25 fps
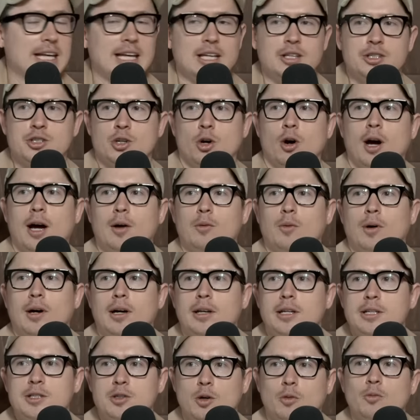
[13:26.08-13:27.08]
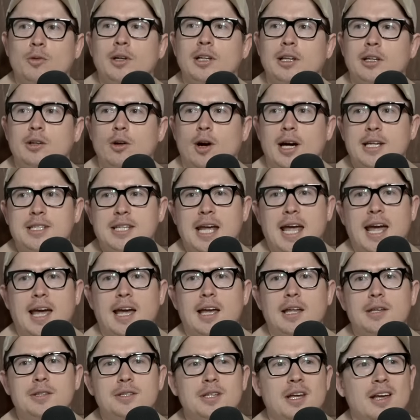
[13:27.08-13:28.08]
in tight one. He's got really nice
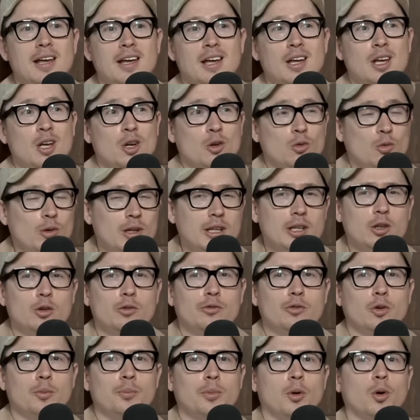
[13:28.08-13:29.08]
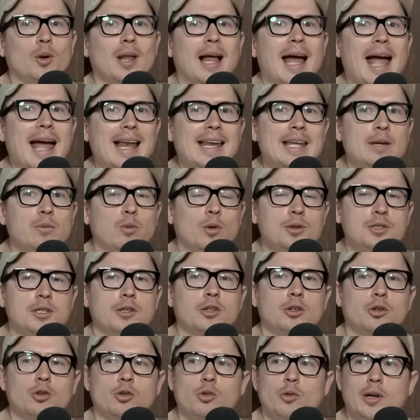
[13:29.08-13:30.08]
hands, really good footballer, and he was a
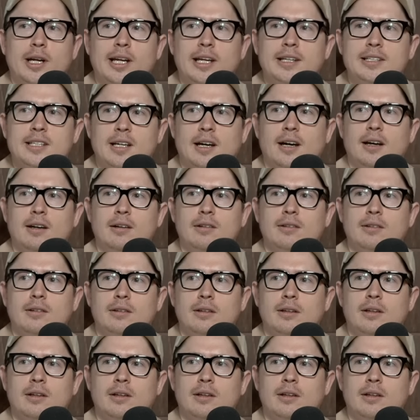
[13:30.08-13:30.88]
cricketer.